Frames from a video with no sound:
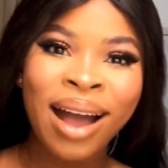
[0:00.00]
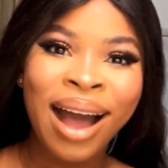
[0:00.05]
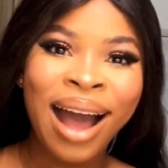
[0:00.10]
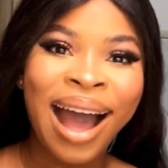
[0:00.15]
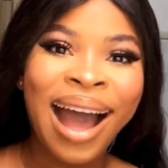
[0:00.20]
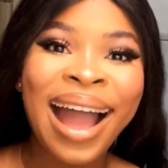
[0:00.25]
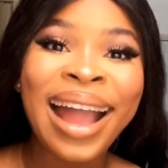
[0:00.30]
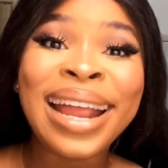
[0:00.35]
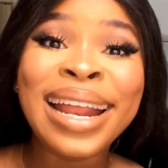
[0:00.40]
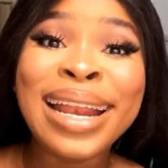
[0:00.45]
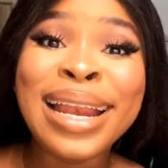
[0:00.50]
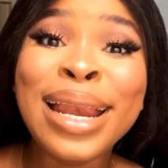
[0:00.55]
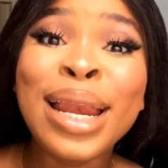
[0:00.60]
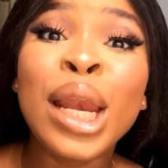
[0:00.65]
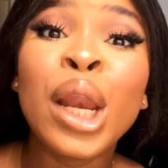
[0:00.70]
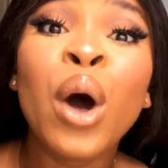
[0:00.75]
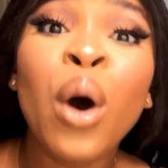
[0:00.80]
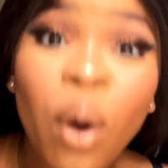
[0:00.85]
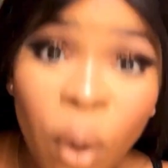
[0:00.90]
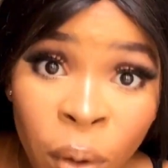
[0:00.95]
I
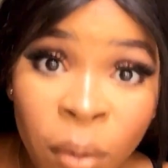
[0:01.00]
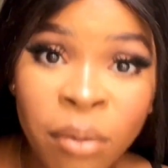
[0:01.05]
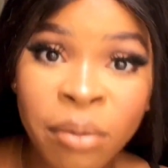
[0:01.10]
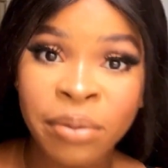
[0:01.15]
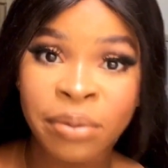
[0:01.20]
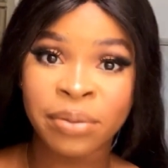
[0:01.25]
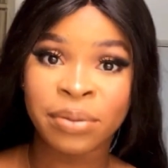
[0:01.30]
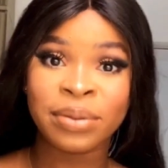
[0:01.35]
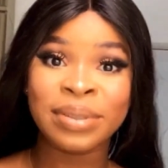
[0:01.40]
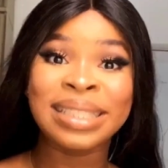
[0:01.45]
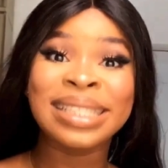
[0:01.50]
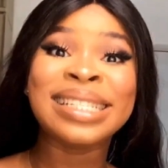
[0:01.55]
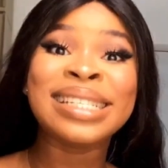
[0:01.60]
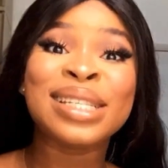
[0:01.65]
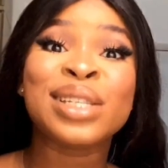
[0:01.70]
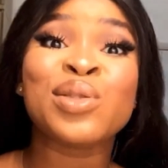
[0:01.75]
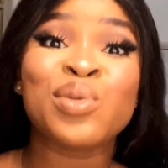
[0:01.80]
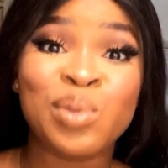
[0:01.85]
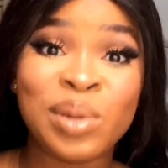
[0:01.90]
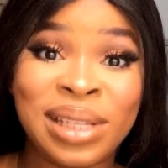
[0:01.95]
love this
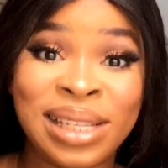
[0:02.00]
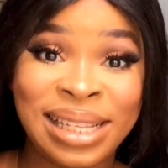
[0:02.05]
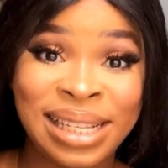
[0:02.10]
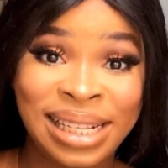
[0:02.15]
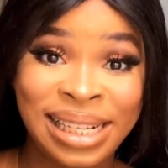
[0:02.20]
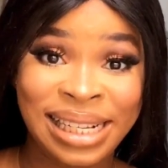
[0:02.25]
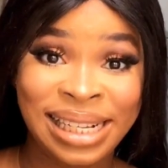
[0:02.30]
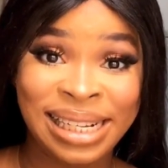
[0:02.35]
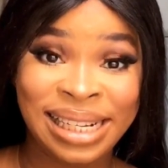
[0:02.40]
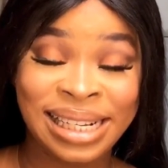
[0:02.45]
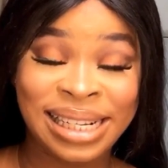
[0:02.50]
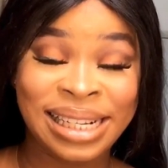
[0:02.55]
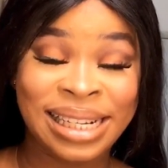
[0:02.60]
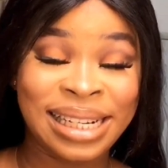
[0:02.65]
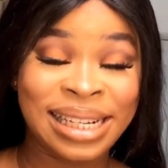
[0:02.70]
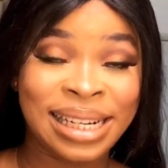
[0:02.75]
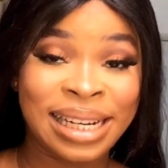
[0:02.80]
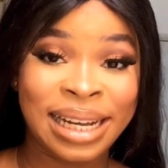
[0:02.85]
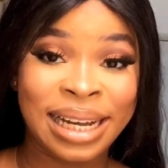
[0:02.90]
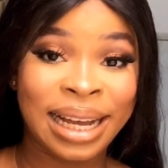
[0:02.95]
routine.
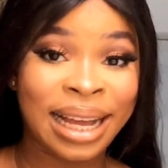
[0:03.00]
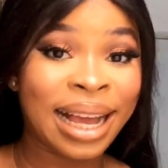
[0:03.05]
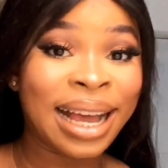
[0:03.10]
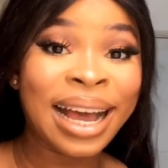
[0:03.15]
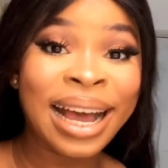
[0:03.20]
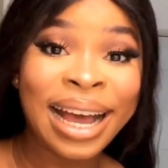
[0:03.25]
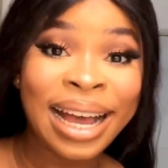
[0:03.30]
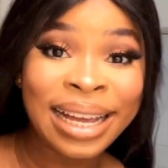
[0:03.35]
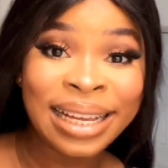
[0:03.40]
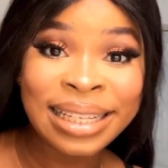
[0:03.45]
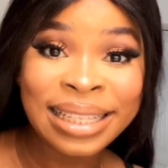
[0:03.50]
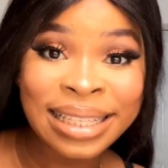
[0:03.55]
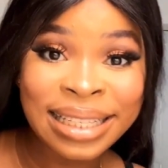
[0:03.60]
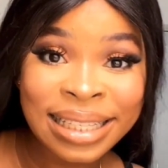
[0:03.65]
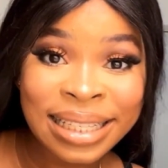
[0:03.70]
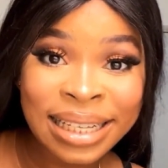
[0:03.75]
Guys,